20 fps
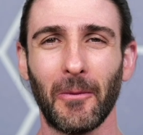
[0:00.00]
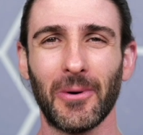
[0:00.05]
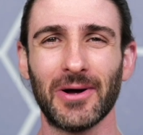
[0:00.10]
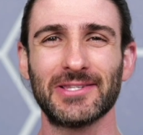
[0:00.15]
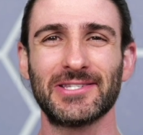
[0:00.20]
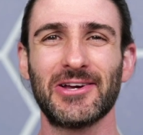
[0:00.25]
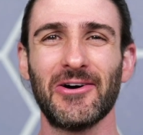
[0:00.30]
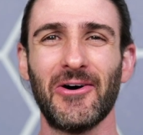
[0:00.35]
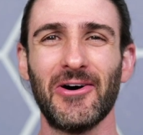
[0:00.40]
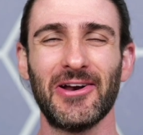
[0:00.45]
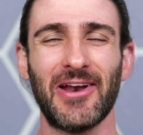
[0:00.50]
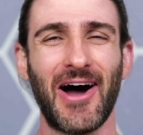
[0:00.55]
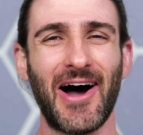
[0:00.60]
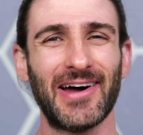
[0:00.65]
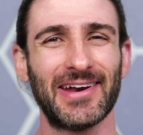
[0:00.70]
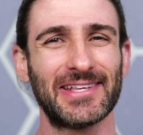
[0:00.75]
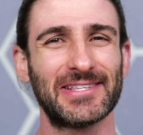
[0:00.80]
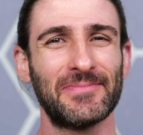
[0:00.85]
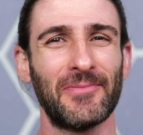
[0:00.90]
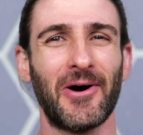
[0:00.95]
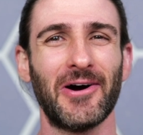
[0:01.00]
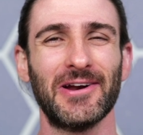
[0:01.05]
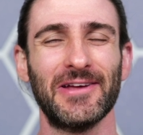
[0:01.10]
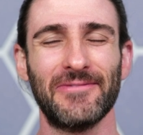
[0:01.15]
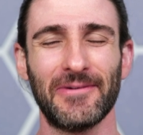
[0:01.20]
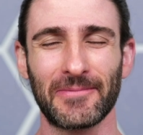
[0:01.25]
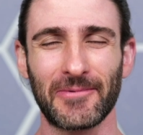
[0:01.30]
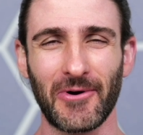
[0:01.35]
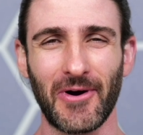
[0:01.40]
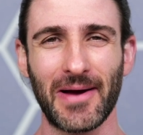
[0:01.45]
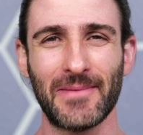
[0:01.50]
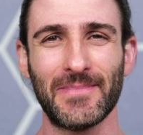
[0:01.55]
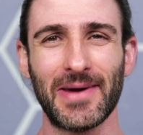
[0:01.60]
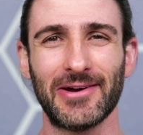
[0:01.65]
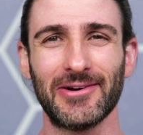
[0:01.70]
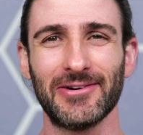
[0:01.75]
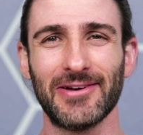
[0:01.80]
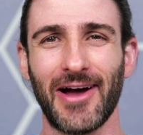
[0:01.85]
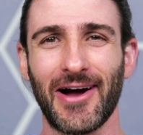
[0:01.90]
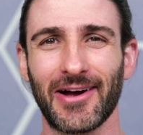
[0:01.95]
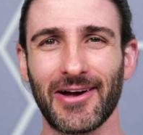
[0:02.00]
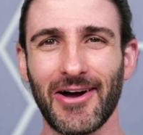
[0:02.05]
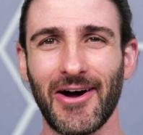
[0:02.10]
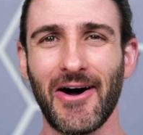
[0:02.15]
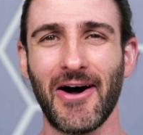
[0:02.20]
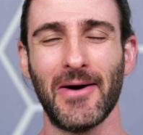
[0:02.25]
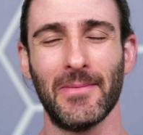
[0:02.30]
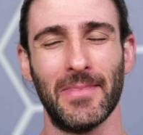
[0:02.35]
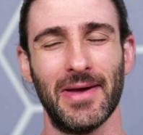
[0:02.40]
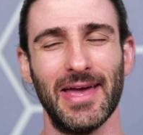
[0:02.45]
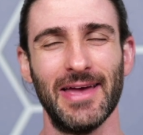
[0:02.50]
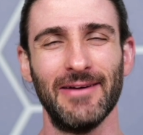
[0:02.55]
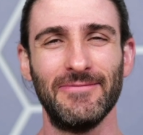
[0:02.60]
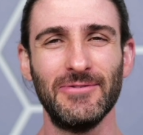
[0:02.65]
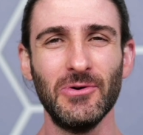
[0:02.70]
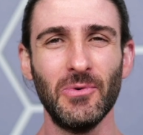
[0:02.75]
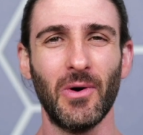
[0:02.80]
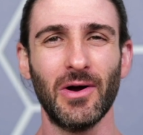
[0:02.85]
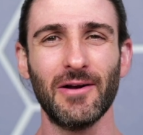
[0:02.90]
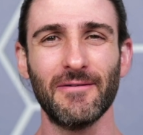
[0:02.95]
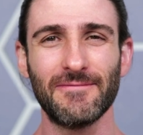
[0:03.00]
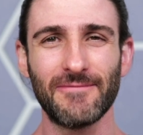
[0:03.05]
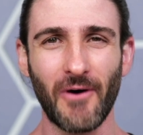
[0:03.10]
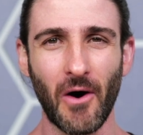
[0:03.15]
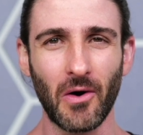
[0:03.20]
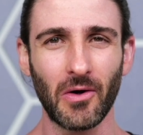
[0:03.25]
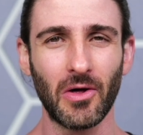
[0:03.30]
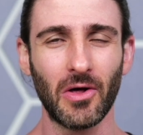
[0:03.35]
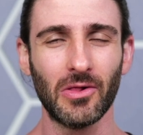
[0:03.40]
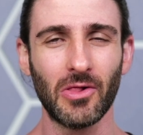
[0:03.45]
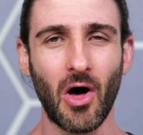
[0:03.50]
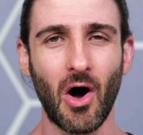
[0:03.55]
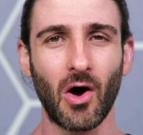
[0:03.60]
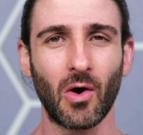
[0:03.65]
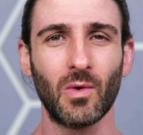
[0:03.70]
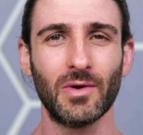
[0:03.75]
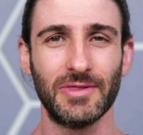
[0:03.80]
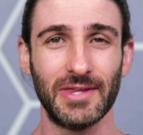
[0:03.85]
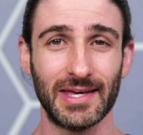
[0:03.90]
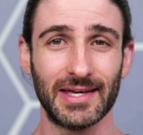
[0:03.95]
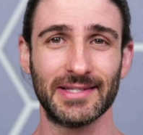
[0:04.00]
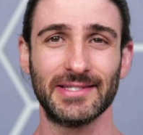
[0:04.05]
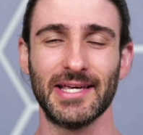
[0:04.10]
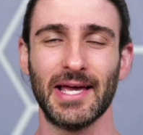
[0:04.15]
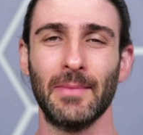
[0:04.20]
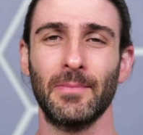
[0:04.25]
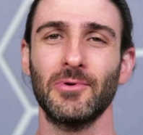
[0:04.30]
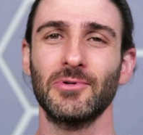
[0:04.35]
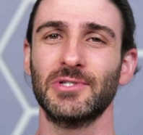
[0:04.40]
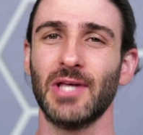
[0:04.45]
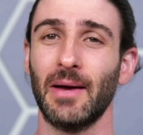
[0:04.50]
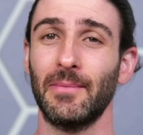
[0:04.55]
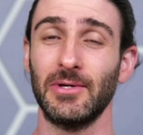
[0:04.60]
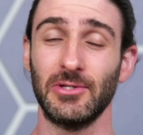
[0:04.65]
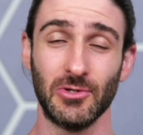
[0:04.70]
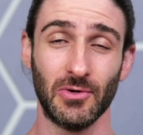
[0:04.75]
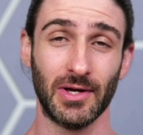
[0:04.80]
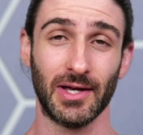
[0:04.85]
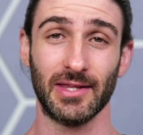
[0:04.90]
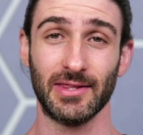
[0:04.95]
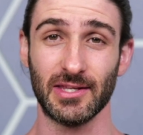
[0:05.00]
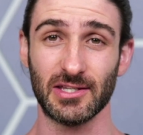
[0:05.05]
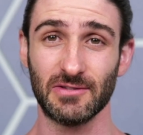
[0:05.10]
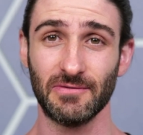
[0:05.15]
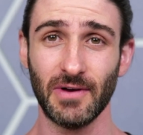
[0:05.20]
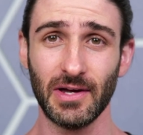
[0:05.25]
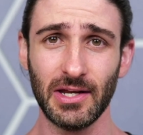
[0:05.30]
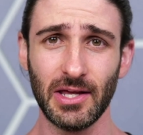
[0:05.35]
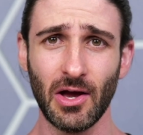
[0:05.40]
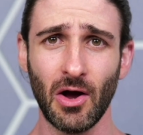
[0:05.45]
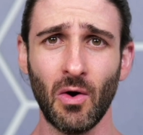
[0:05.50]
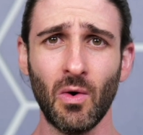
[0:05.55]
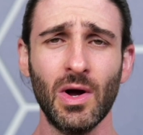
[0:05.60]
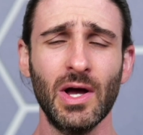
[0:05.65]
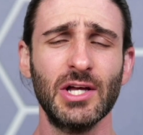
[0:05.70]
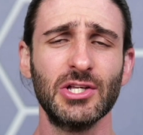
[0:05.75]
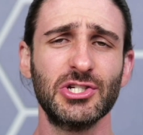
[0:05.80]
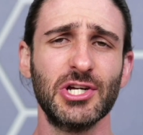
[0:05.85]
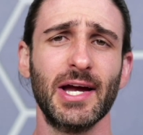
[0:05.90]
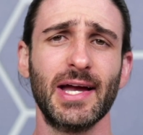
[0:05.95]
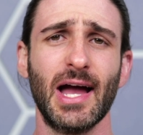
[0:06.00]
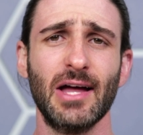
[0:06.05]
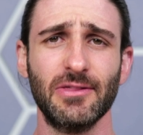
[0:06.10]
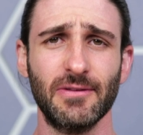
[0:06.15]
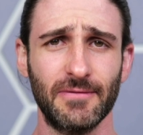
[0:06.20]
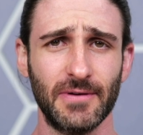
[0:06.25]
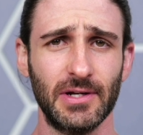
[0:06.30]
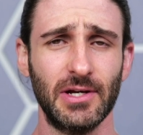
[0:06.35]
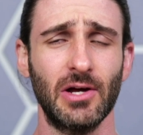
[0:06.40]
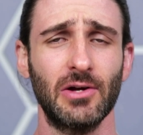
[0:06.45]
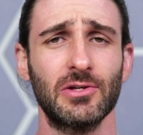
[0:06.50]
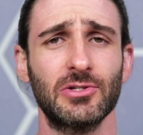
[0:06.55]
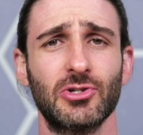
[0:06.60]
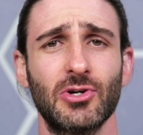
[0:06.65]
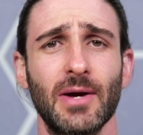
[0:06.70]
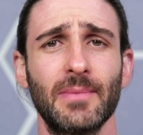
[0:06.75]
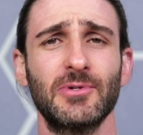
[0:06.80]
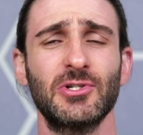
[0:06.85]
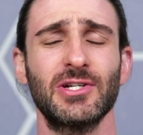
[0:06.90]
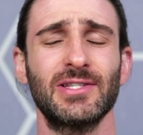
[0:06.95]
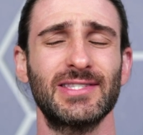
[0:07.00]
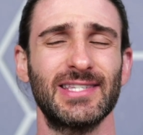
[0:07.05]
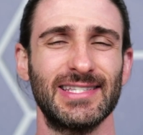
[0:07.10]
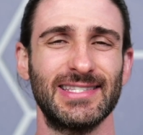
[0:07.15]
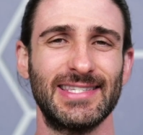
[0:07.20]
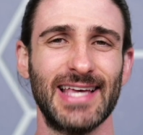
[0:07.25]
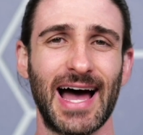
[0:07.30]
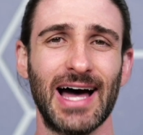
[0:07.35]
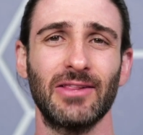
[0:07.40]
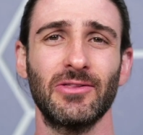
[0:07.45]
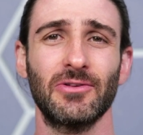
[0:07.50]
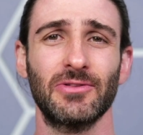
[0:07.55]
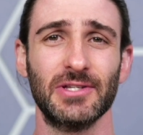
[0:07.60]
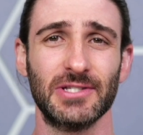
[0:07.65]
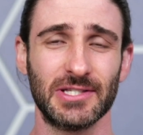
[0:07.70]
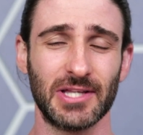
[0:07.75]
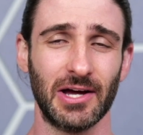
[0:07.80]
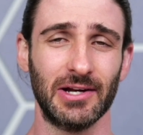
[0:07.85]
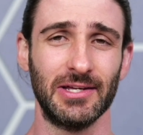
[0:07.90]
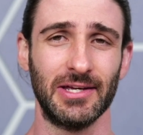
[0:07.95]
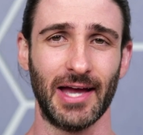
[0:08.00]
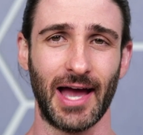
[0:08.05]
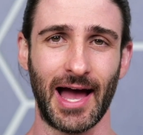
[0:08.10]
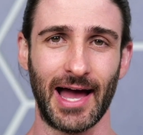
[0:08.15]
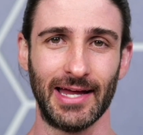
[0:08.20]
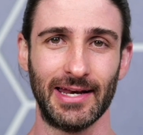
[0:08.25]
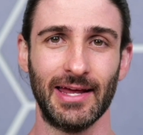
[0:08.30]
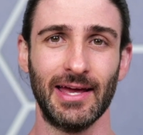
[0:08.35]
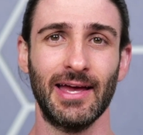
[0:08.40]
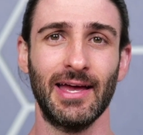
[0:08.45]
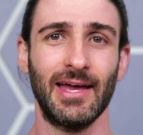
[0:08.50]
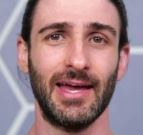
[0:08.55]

What's going on? It's Marty from crambetter.com. If you want to follow along with the examples I'll be doing in this video, check out the video description to download the study guide.